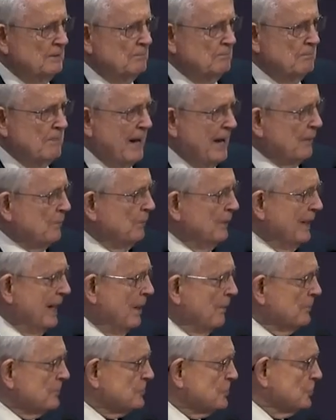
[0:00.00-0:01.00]
back when
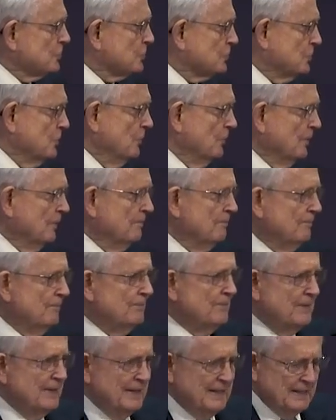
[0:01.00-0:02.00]
I was a student.
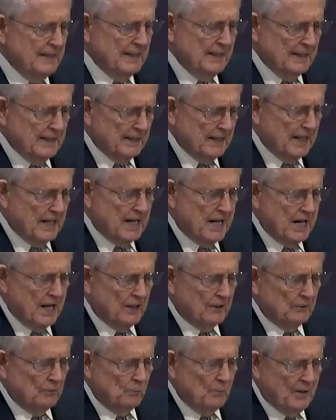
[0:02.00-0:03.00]

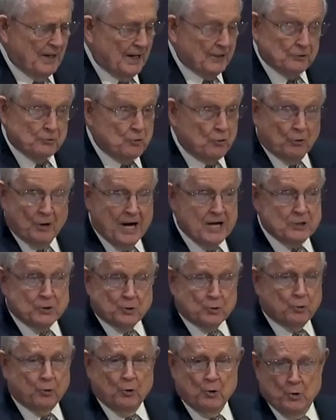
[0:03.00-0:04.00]
We got great
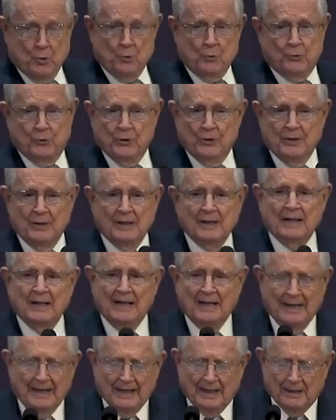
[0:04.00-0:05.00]
truth,
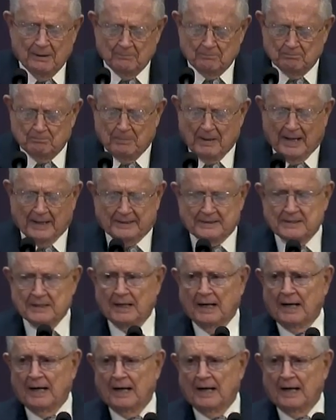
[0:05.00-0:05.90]
but